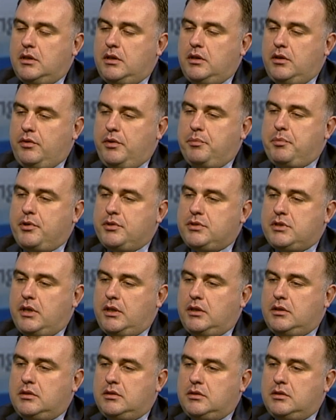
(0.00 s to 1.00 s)
uh,
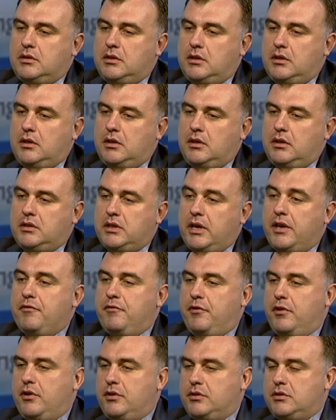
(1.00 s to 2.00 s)
represent uh,
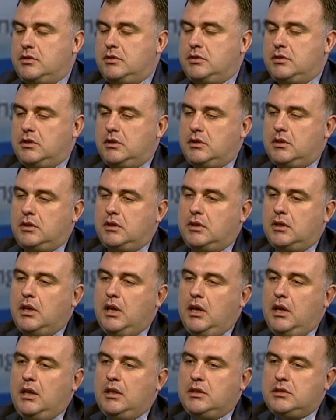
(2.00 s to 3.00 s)
diverse uh,
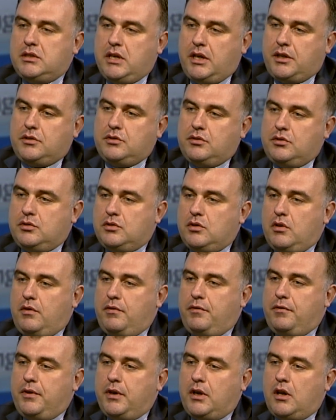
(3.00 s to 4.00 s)
sectors
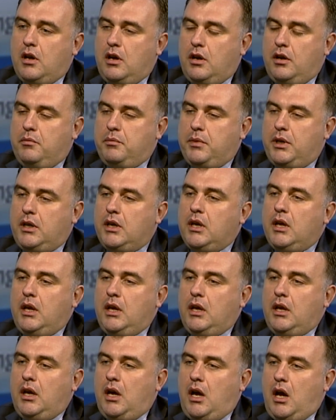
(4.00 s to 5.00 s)
of economy.
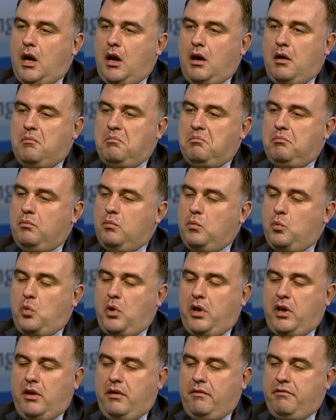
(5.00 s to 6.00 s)
Um,
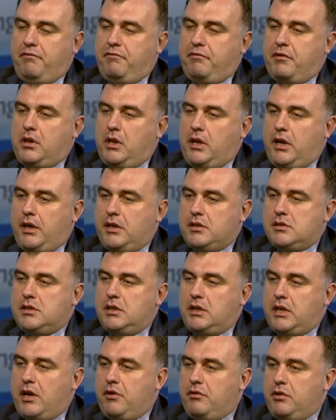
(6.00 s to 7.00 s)
we have clients
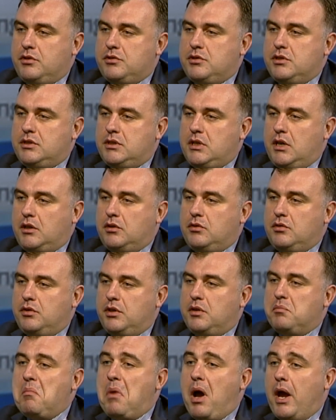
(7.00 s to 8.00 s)
in energy sector,
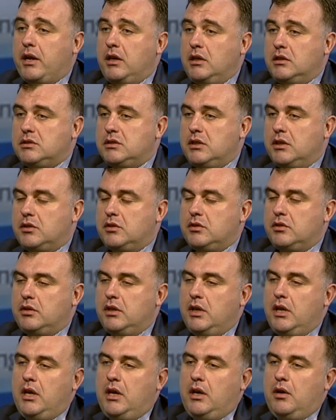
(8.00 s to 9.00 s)
in mining sector.
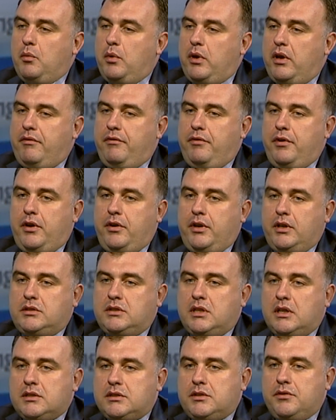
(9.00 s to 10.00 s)
We have very
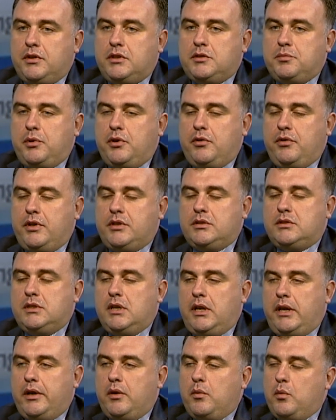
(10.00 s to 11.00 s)
extensive experience
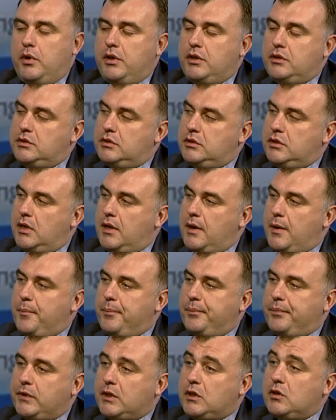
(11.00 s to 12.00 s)
dealing with um,